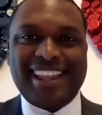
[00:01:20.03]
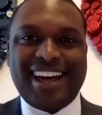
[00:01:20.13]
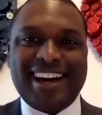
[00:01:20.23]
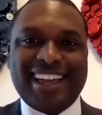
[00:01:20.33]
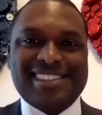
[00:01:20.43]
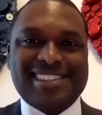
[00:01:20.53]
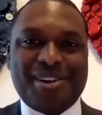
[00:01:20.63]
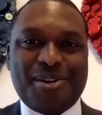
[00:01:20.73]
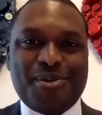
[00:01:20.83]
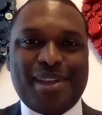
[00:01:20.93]
And
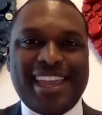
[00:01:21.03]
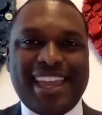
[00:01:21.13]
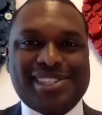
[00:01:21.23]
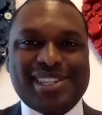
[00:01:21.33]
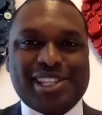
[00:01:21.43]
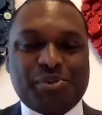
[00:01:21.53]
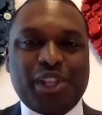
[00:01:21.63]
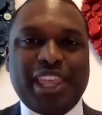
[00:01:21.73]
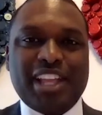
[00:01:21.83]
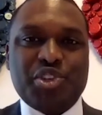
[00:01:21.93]
so it's
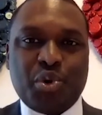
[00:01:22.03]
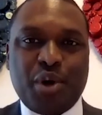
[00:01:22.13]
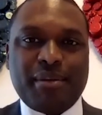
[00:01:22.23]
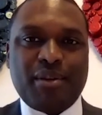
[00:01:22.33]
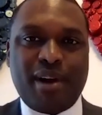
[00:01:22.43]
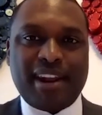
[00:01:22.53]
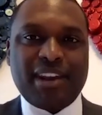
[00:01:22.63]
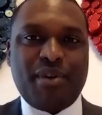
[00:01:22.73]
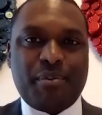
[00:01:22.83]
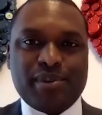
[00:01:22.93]
really a joy to be running to
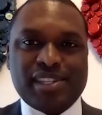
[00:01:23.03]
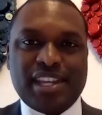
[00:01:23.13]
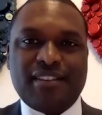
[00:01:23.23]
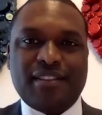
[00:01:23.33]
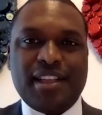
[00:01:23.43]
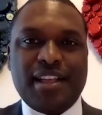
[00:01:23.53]
represent